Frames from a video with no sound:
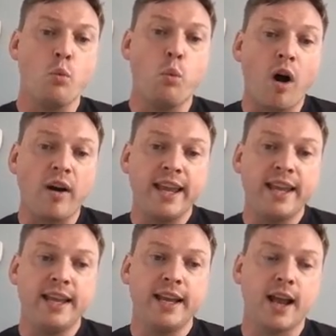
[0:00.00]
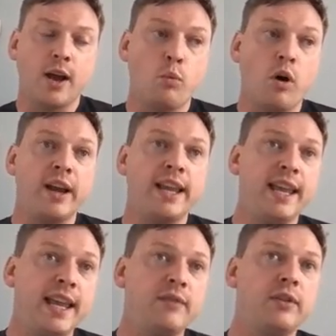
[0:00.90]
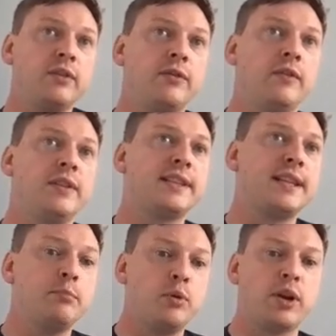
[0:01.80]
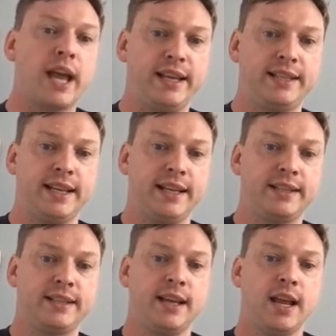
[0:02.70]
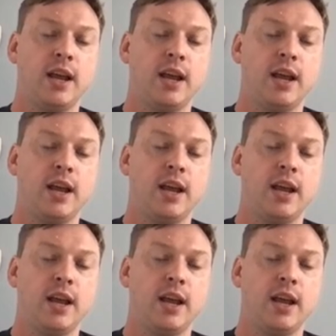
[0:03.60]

why even for the simple cases,